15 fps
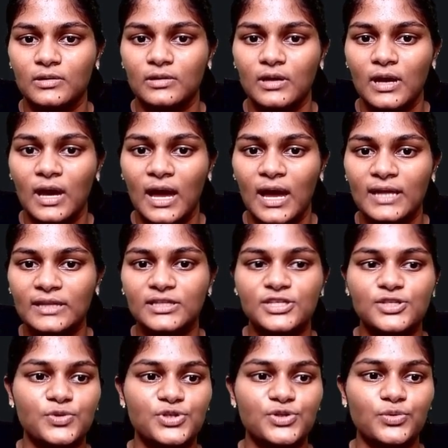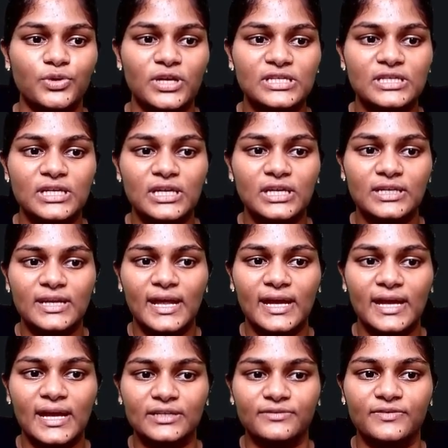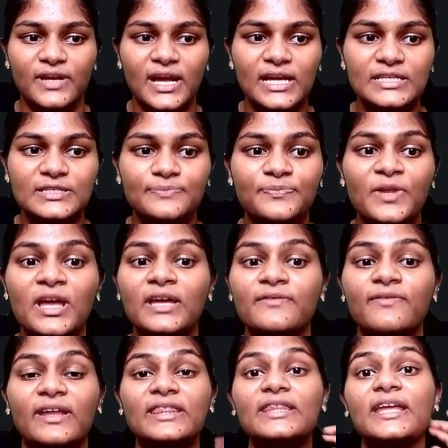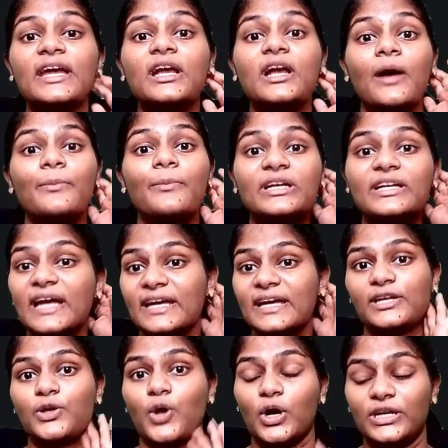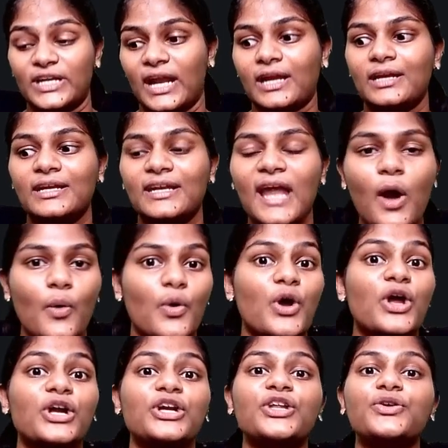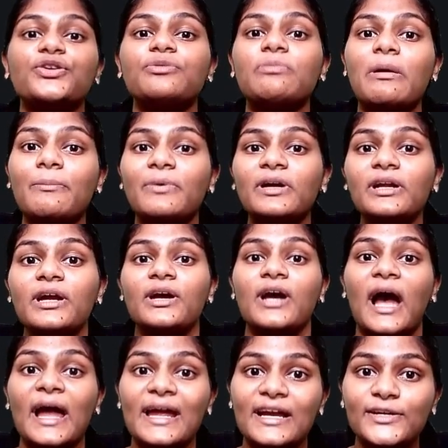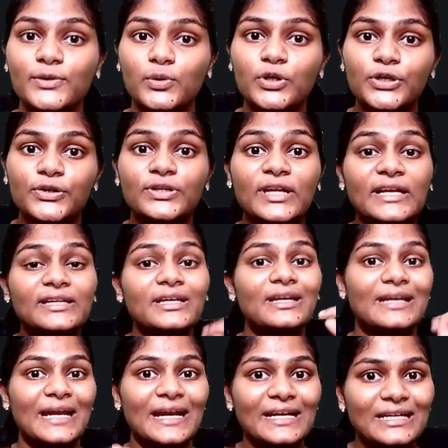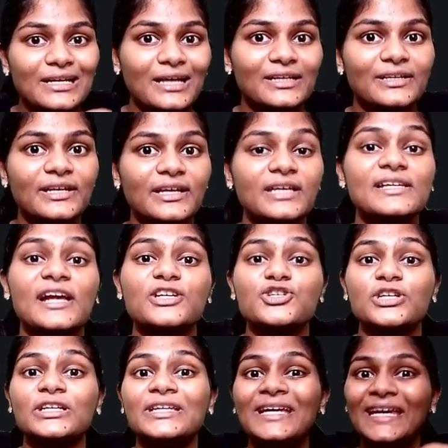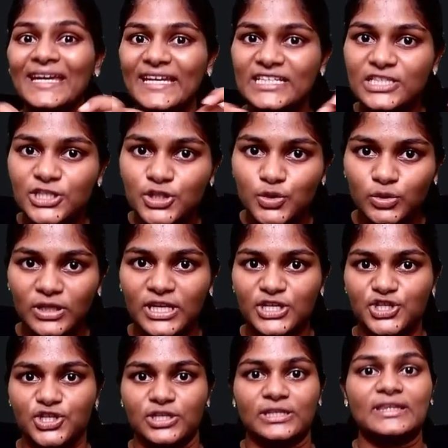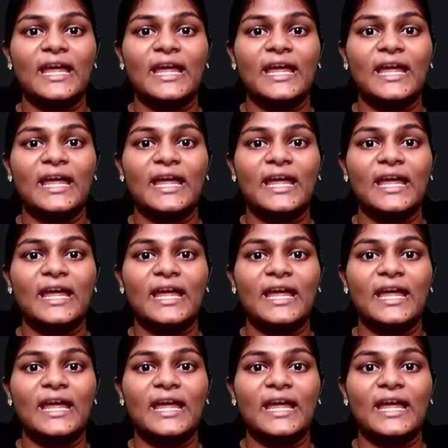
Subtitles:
and this was known as the negative, right? When they come in direct contact. Now, do you remember I had told you that the red coloring is actually the insulation. That